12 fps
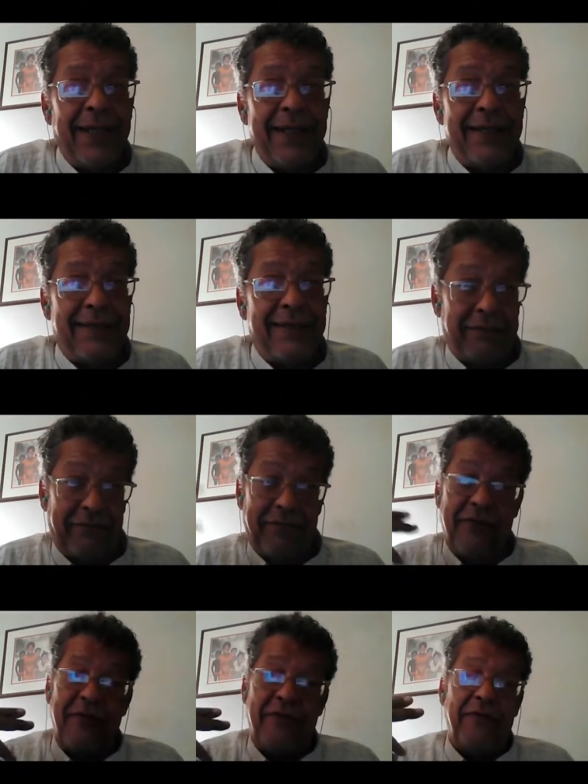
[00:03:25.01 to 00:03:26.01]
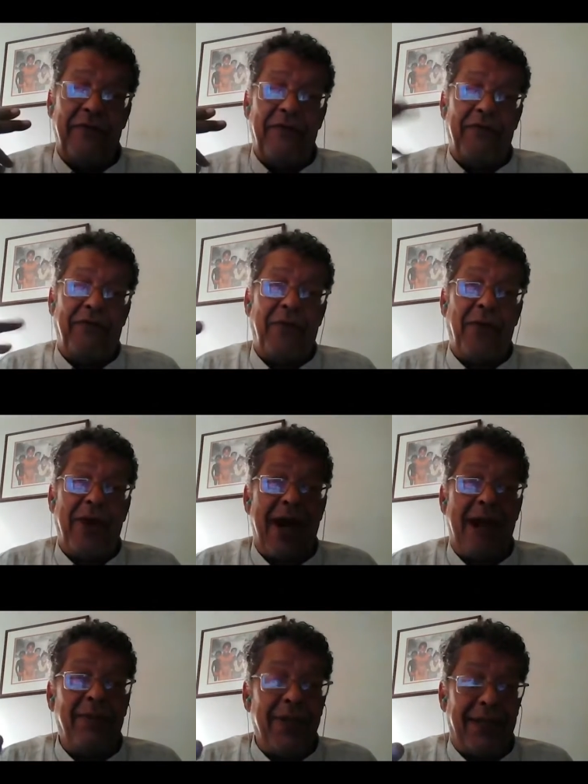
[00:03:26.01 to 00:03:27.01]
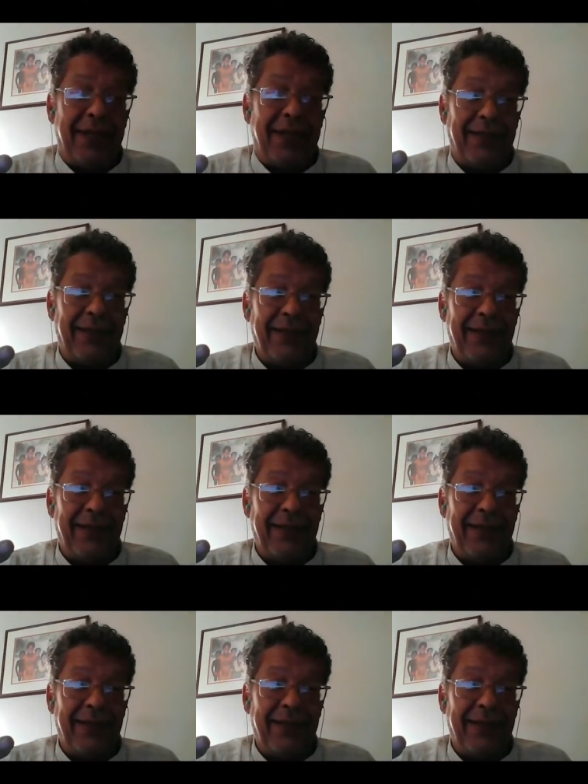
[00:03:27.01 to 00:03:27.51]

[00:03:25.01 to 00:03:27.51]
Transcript: least from where I'm looking.